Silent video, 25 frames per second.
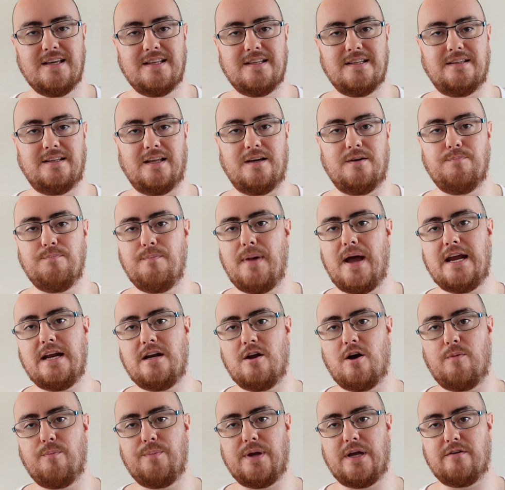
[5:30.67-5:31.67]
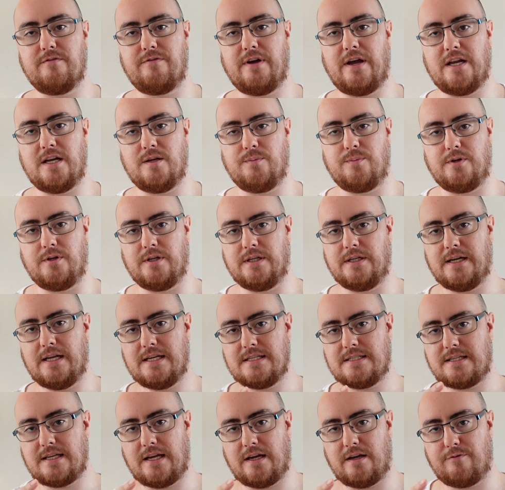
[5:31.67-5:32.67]
that may not be available in,
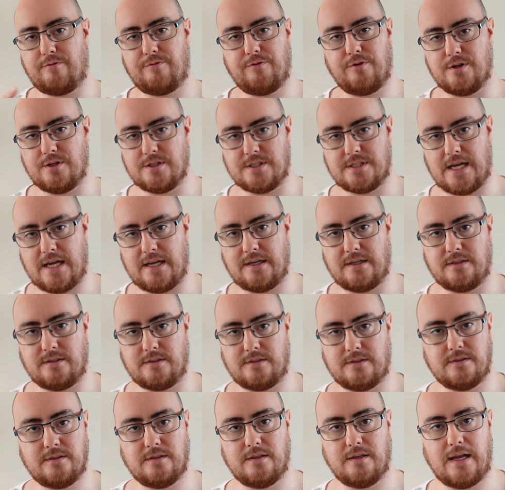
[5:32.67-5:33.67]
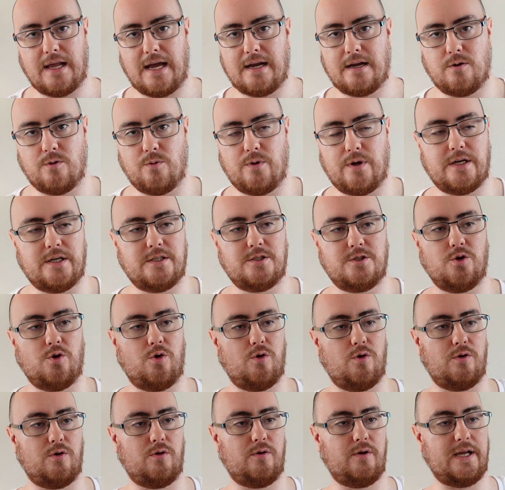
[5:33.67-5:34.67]
let's say, a front-end language
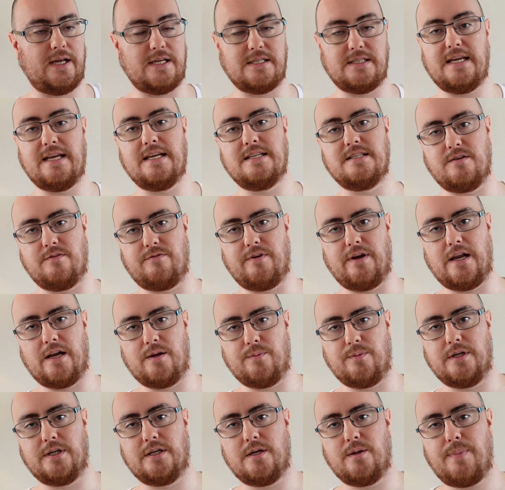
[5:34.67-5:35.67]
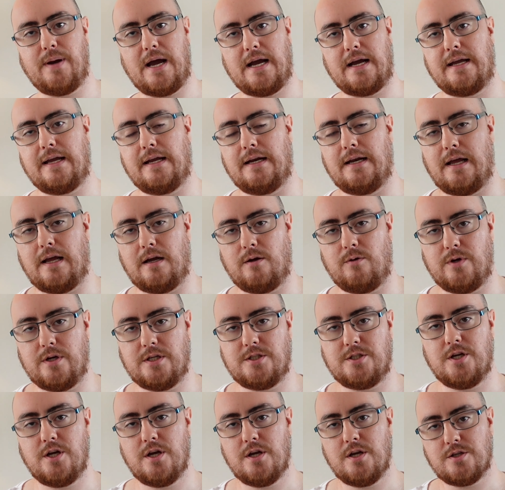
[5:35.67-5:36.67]
or it is available in a back-end
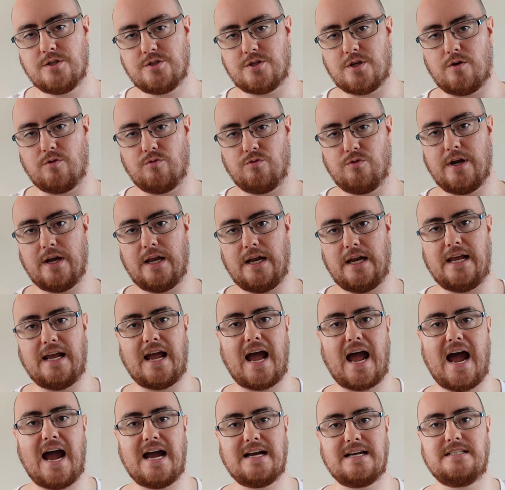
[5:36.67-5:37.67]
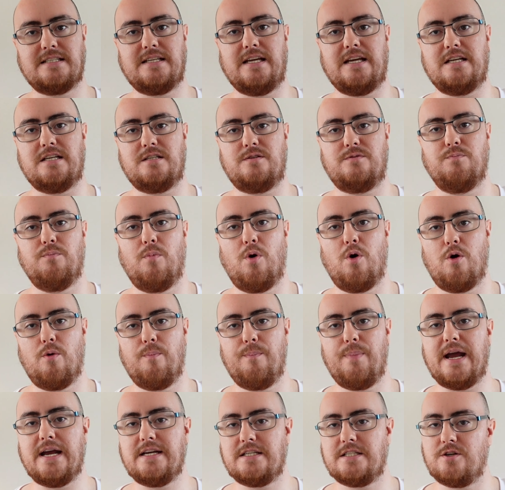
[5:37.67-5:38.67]
language. So really, Haxe is more
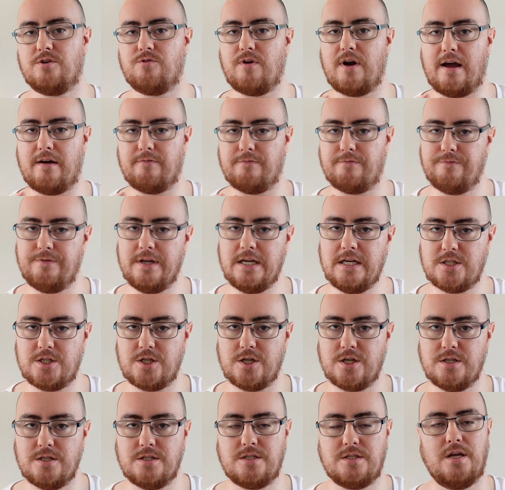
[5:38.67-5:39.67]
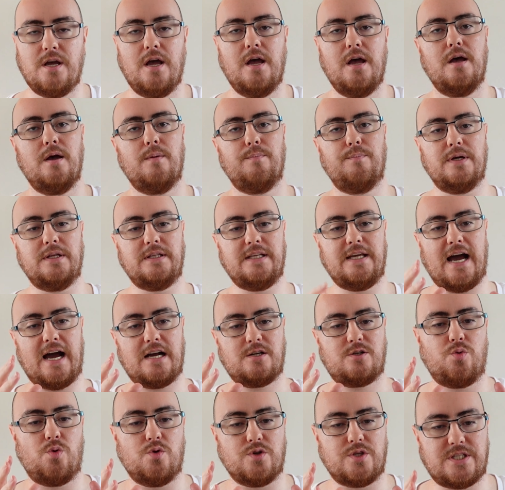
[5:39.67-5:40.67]
based around features, but the
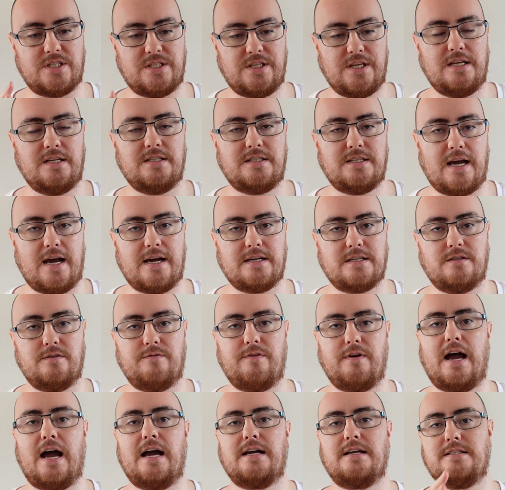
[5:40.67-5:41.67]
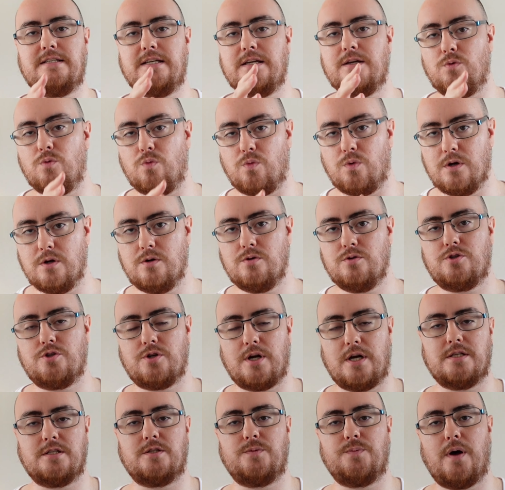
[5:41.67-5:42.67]
actual syntax of Haxe will
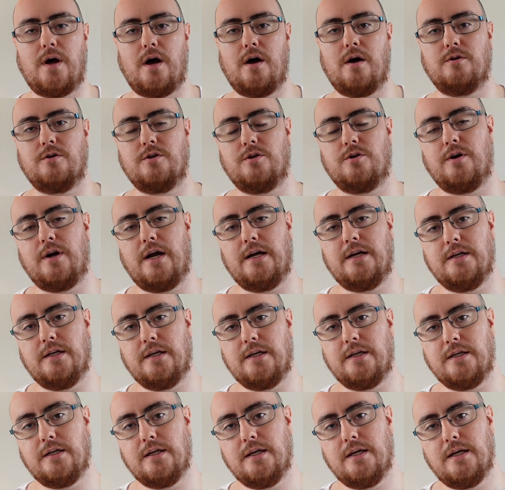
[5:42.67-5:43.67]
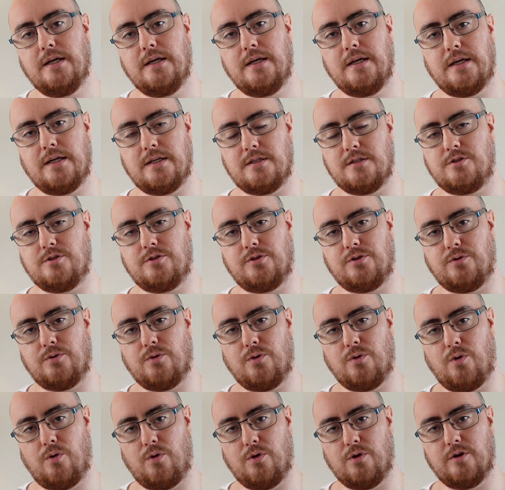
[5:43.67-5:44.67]
transpile correctly into
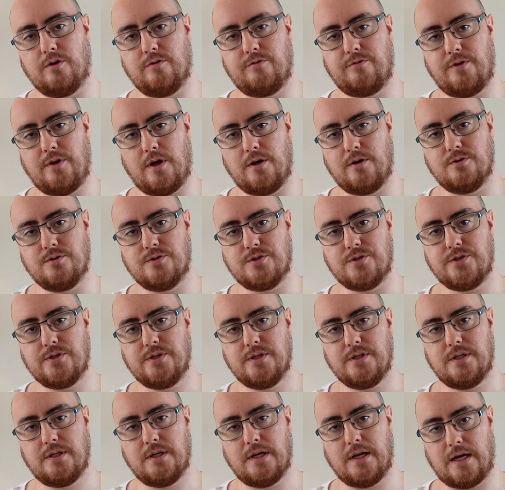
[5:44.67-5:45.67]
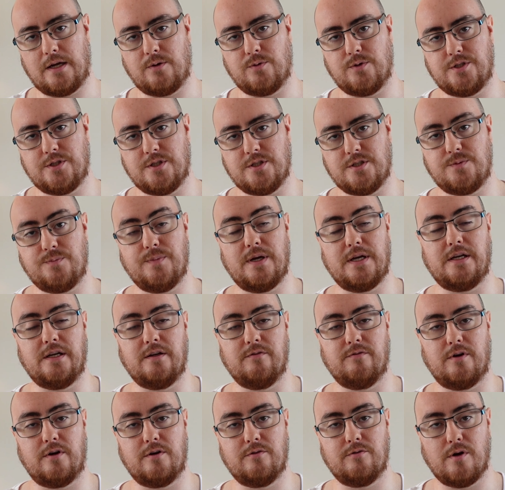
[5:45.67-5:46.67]
all of those languages, making
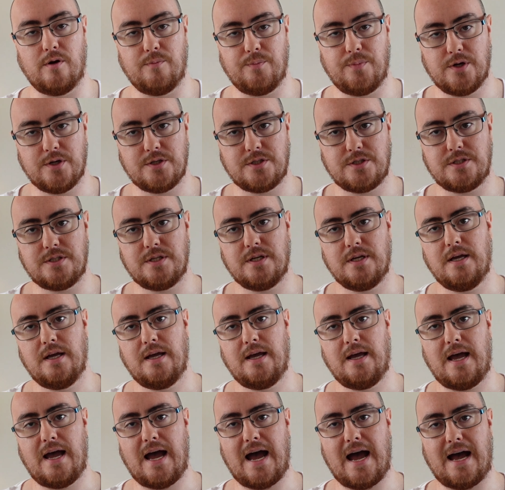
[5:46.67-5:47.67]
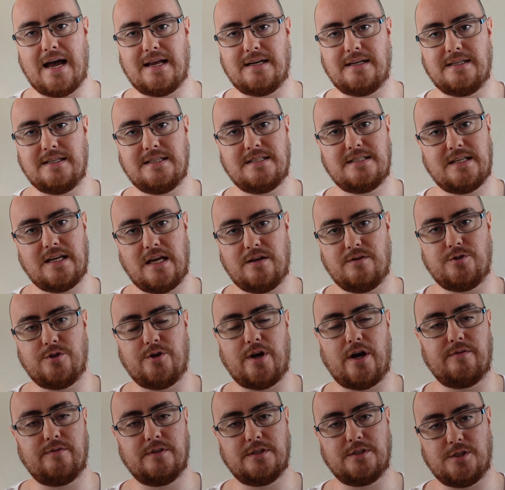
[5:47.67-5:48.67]
it very robust, and it saves you
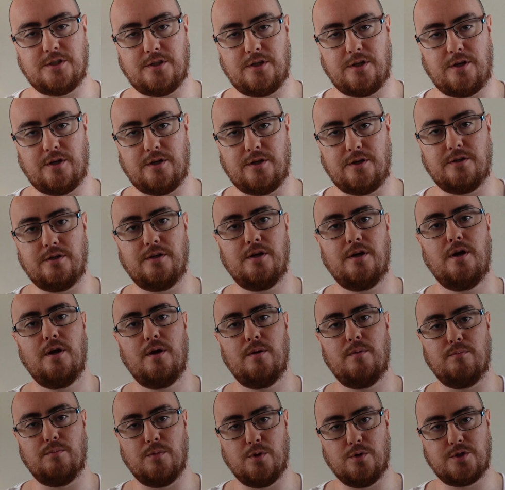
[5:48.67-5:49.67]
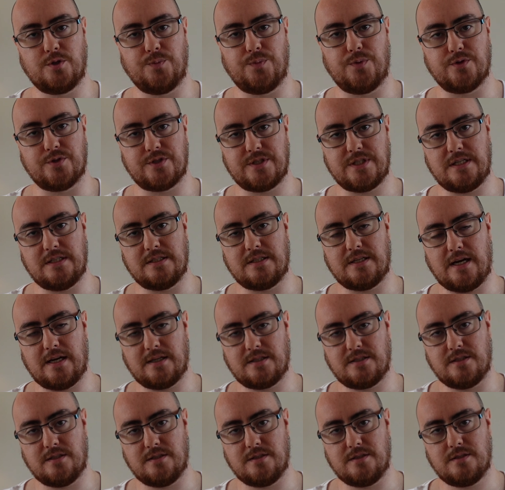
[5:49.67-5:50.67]
having to learn multiple
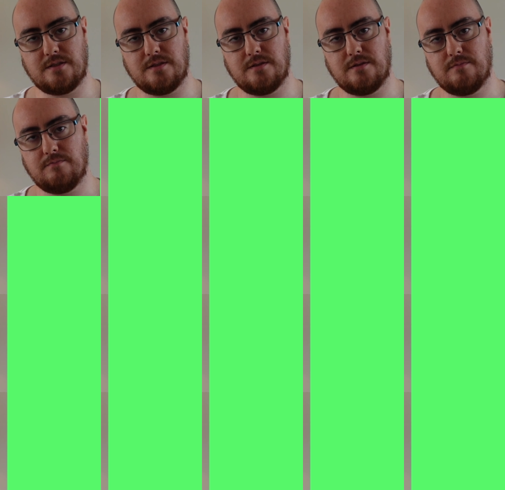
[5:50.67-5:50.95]
syntaxes.